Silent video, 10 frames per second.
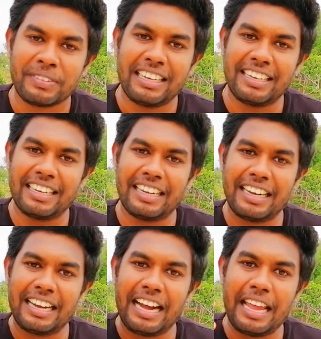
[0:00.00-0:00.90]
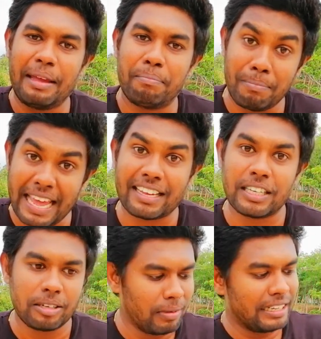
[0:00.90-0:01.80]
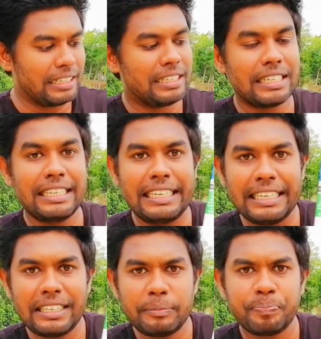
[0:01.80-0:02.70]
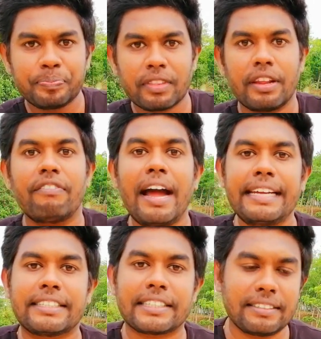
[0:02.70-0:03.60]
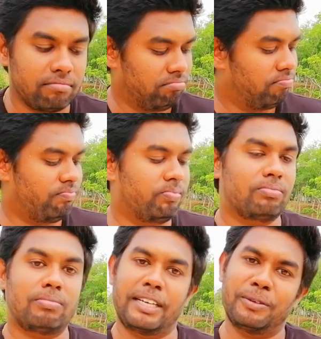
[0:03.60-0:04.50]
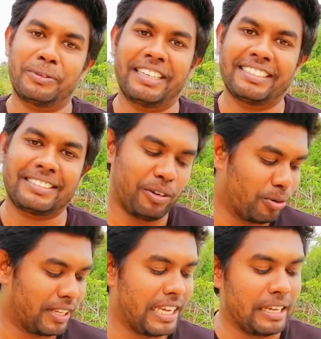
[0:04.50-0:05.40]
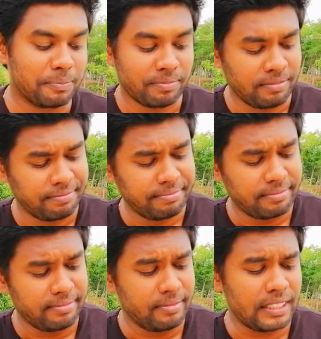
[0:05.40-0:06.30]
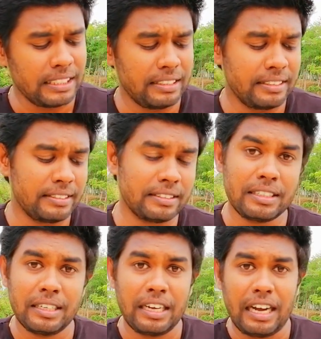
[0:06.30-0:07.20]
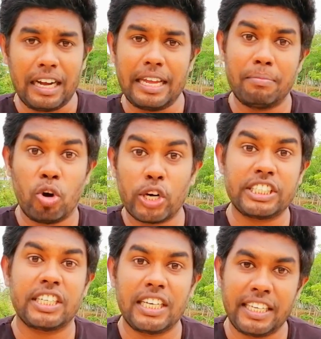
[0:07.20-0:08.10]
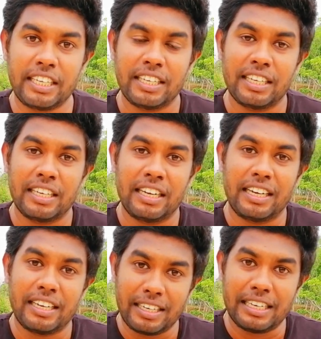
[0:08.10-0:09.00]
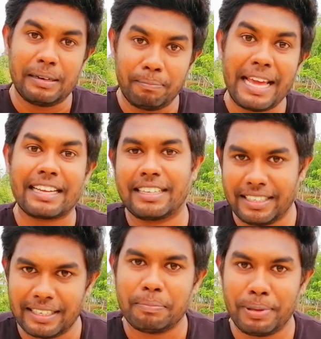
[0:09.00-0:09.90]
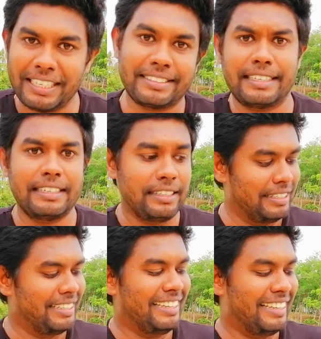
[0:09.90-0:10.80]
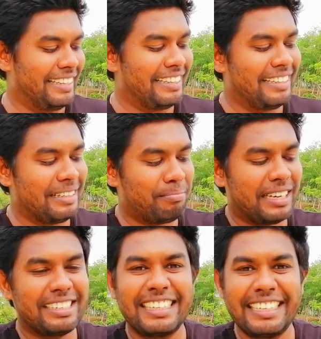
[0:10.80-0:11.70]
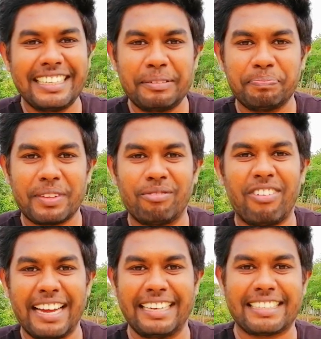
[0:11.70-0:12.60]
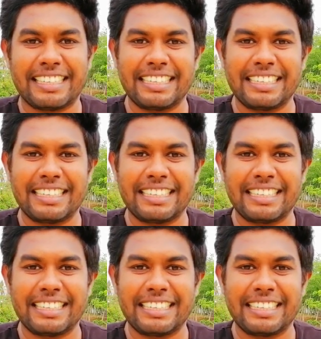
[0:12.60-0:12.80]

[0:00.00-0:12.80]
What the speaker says: I am black, but here white. My goodness, okay. I am originally black person, but here white.